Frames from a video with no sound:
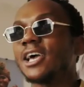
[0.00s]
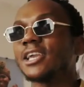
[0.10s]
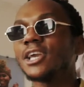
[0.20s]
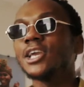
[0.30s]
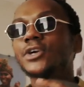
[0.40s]

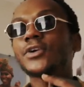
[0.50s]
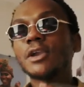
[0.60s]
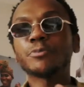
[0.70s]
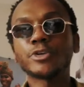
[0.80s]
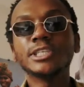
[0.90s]
like
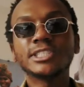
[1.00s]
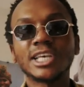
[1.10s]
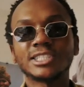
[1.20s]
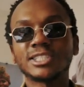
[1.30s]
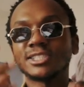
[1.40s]
create
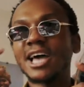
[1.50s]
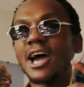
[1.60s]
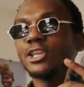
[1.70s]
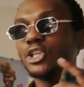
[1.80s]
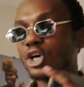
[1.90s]
presets
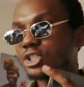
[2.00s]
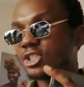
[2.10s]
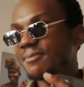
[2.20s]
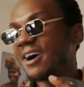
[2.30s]
that look to